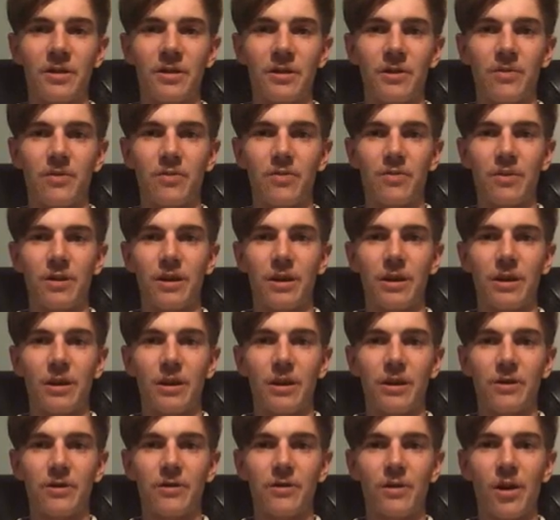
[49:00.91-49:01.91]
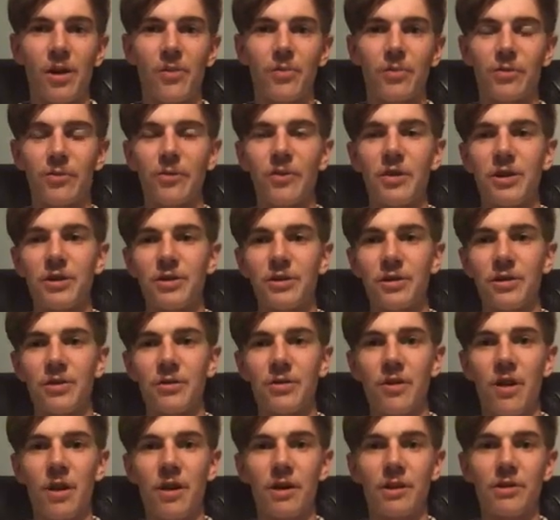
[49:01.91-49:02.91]
by Operation
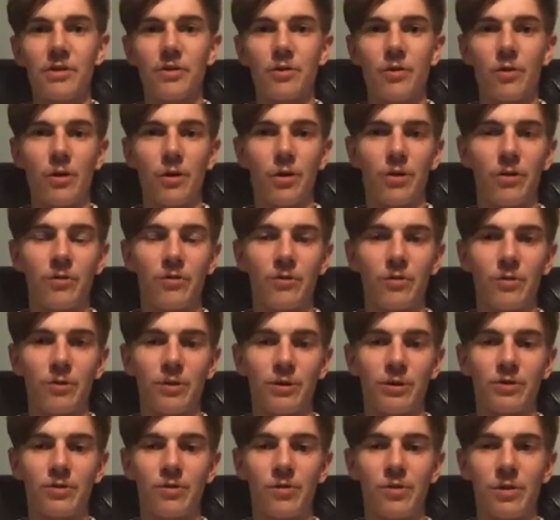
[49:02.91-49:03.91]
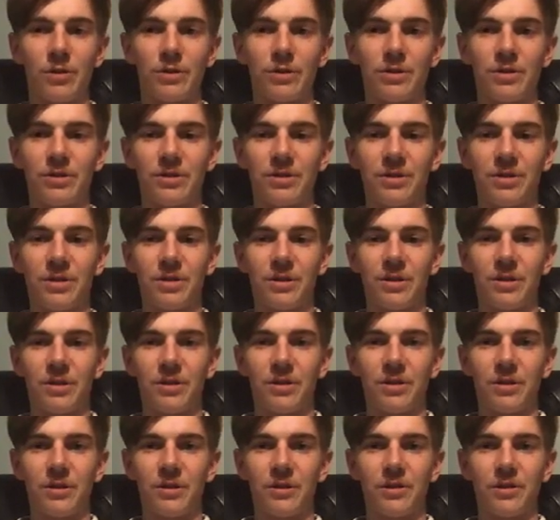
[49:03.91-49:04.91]
Condor, which was
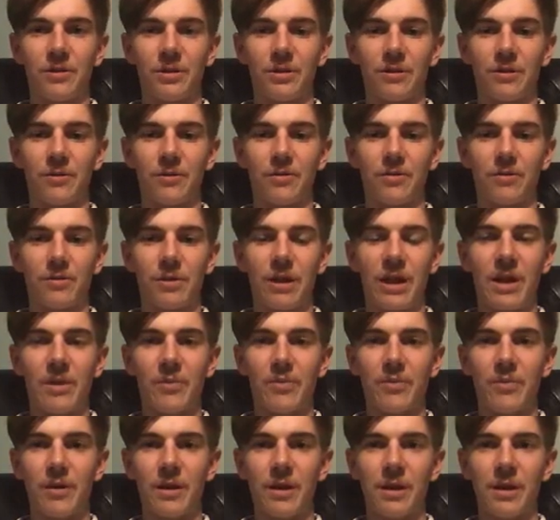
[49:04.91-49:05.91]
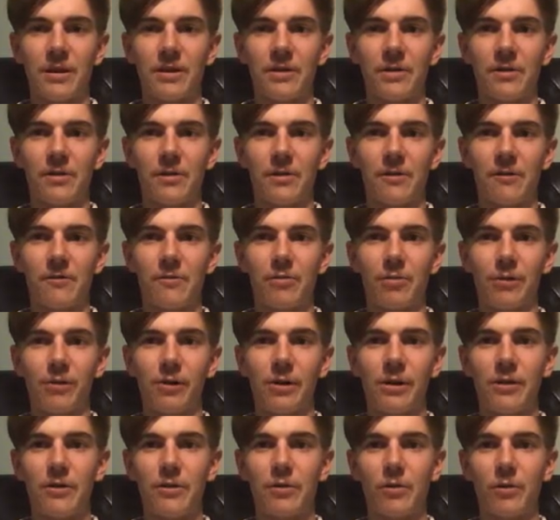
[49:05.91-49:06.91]
a campaign of
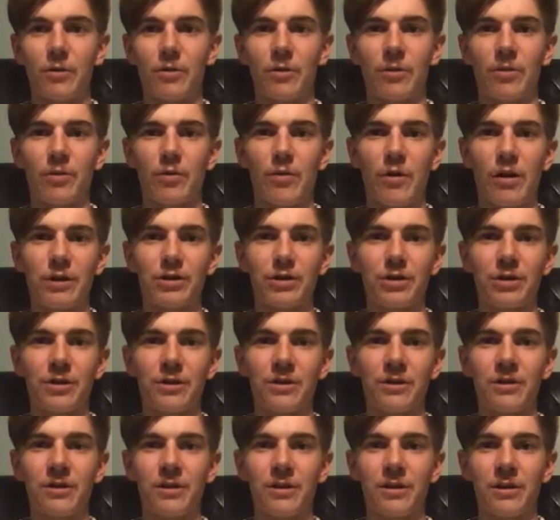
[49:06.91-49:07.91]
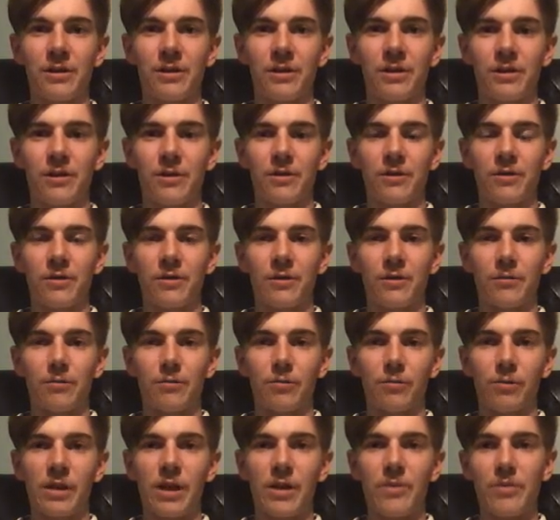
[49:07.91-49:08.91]
political repression
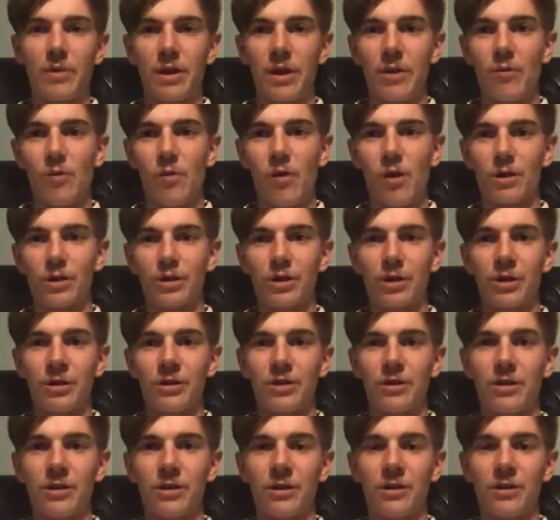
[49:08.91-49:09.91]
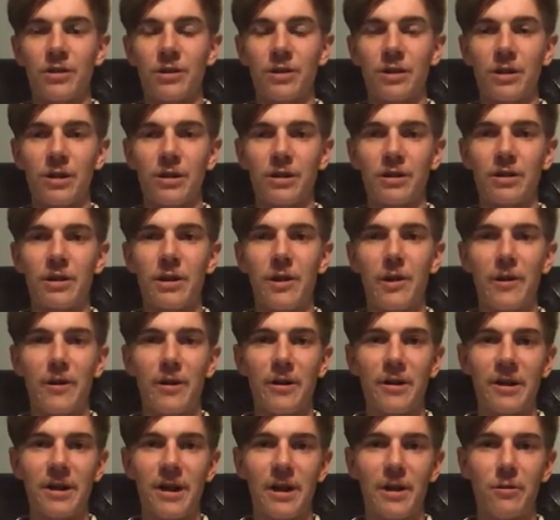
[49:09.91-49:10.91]
led by Washington and
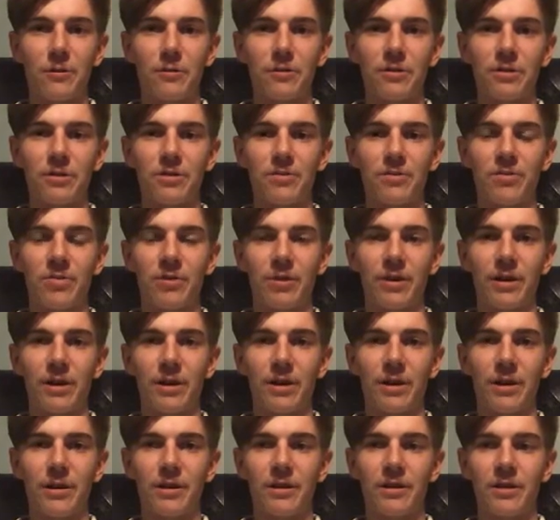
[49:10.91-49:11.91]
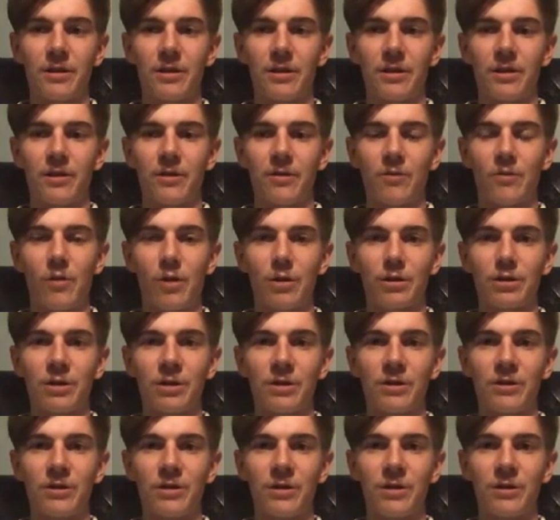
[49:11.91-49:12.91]
carried out by
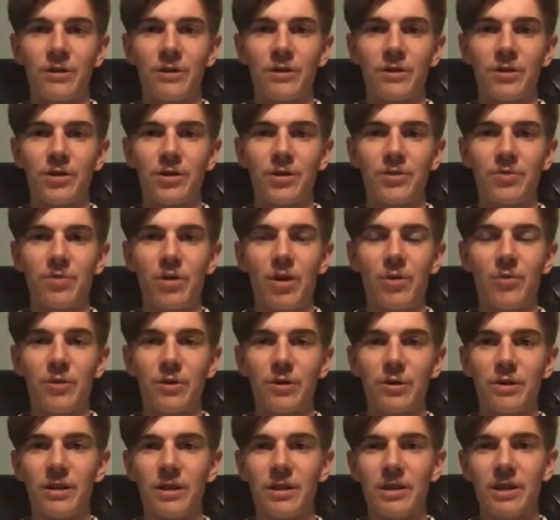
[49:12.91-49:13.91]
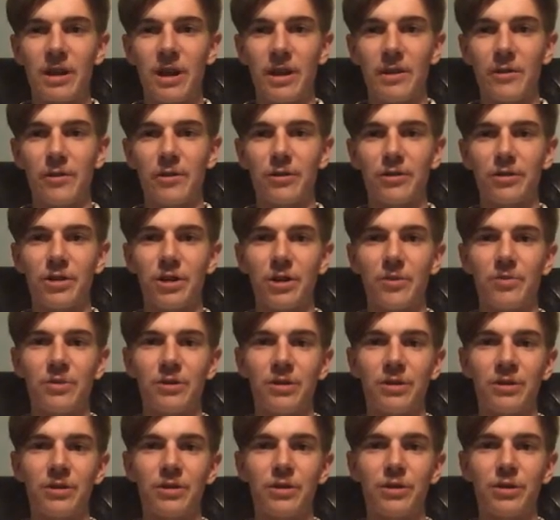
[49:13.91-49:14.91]
Washington's puppet
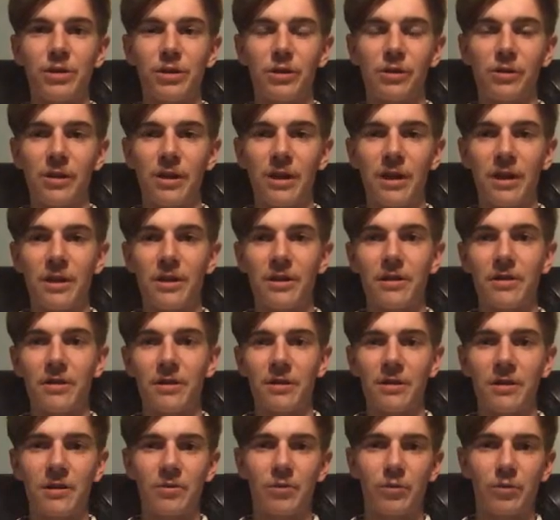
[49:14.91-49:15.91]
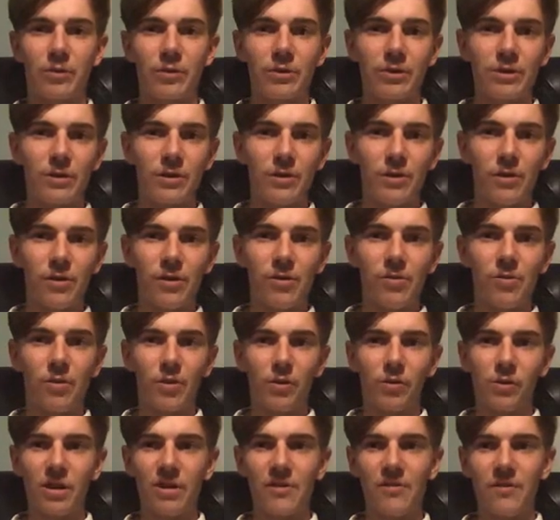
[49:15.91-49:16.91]
dictatorships in Chile, Brazil,
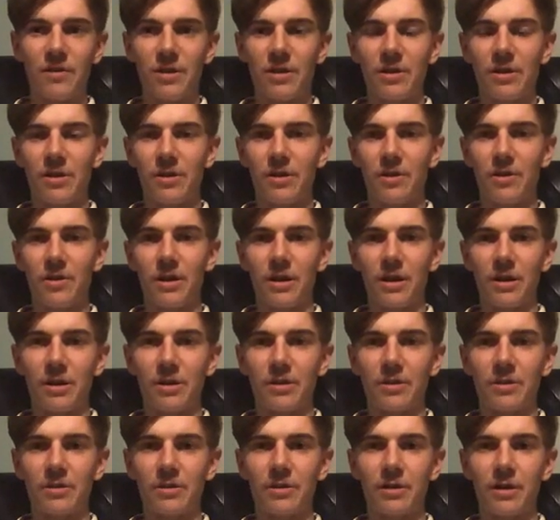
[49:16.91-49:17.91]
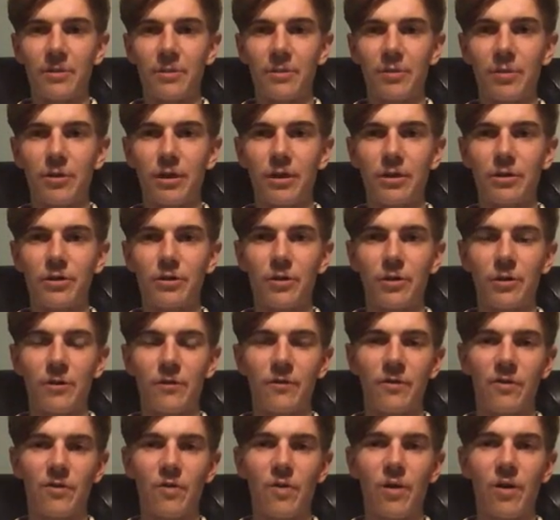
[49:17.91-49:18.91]
Bolivia, and I'm pretty sure a
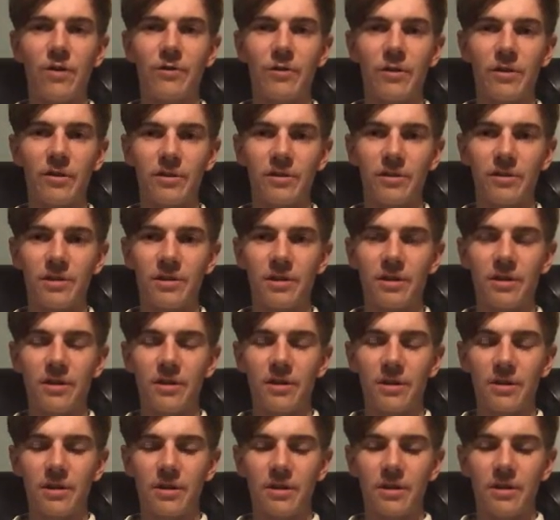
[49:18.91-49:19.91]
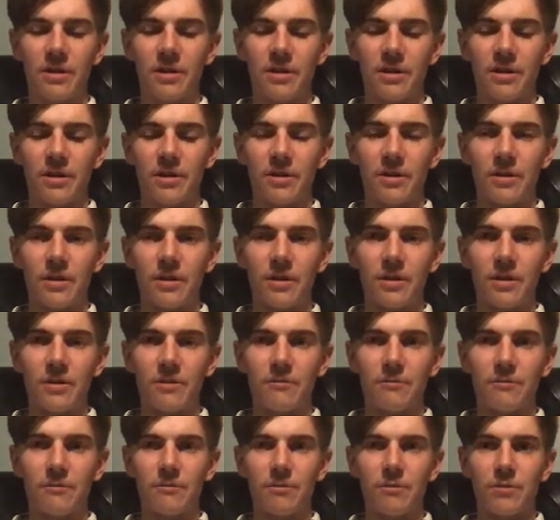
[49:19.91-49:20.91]
few others.
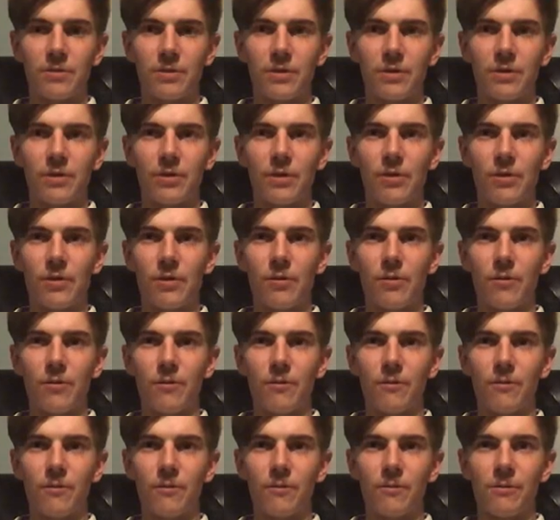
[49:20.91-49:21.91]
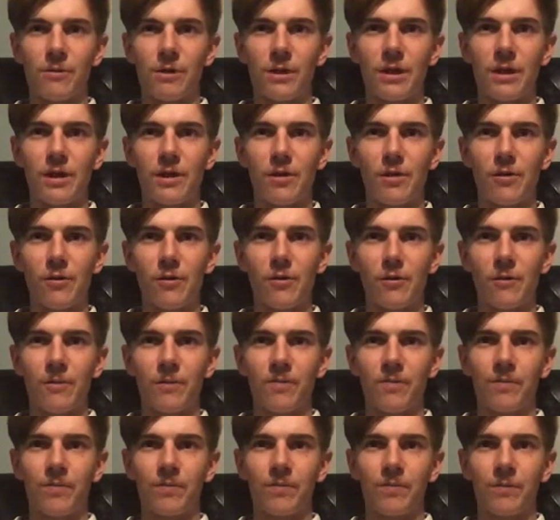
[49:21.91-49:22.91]
So now
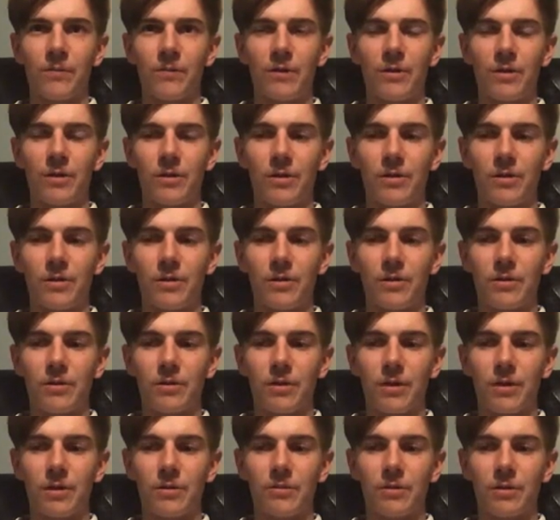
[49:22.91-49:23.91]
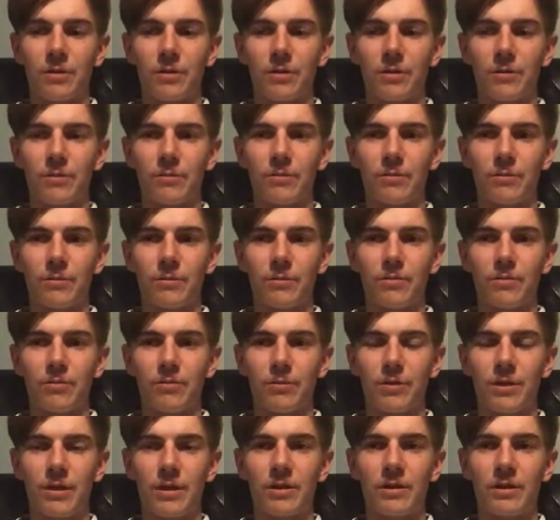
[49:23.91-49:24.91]
the
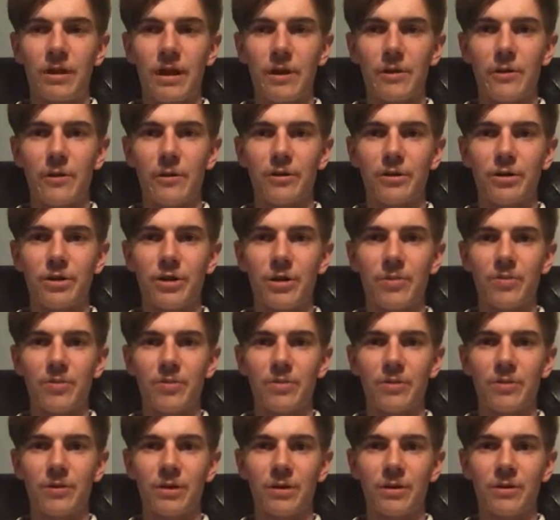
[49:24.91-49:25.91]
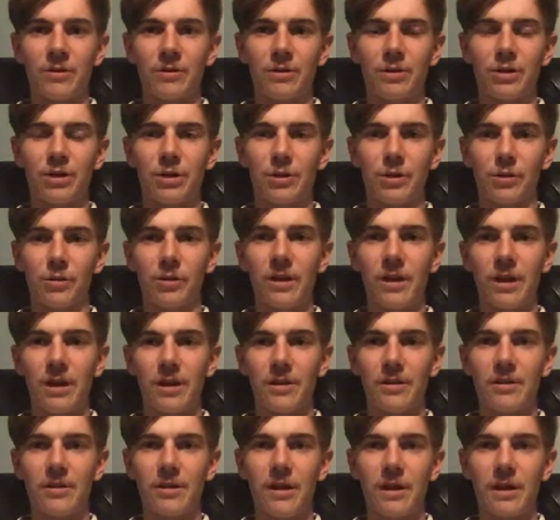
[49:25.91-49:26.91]
dictatorship in
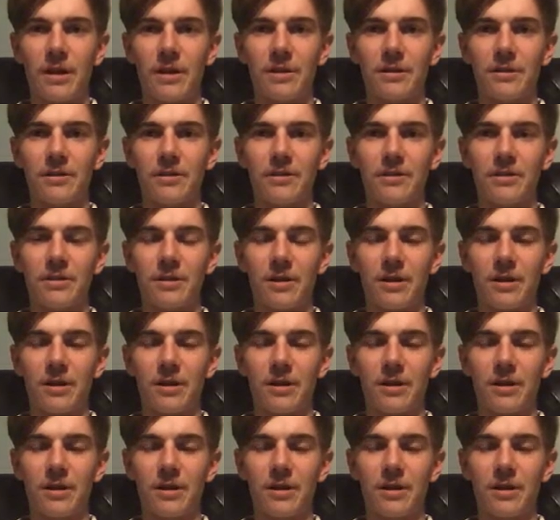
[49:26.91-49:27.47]
Chile has